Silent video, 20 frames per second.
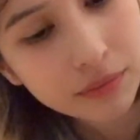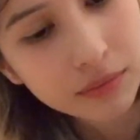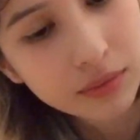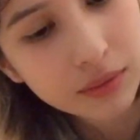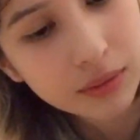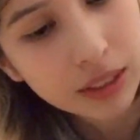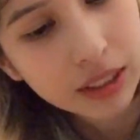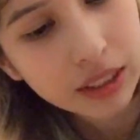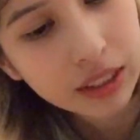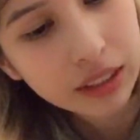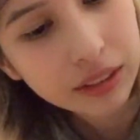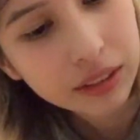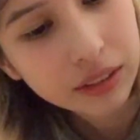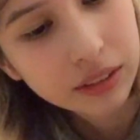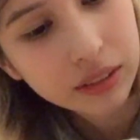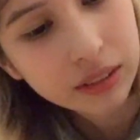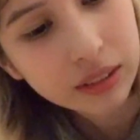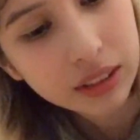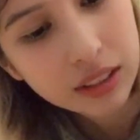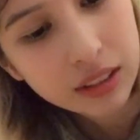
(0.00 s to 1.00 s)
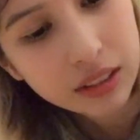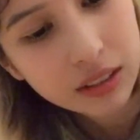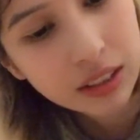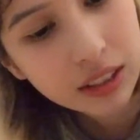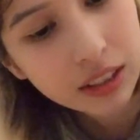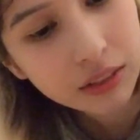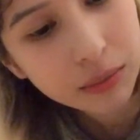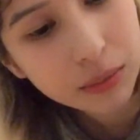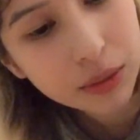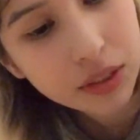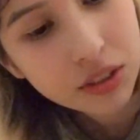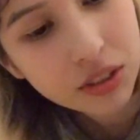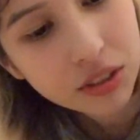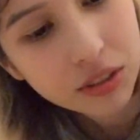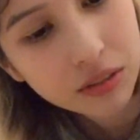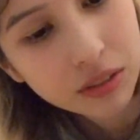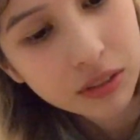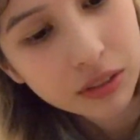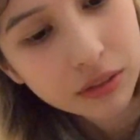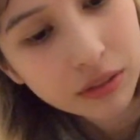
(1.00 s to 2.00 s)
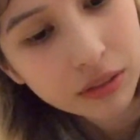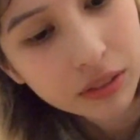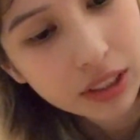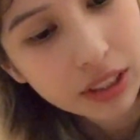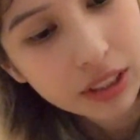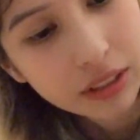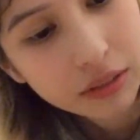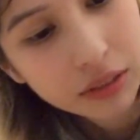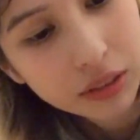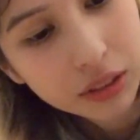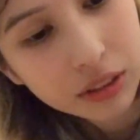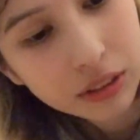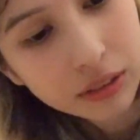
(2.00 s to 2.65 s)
It doesn't have much of a flavor.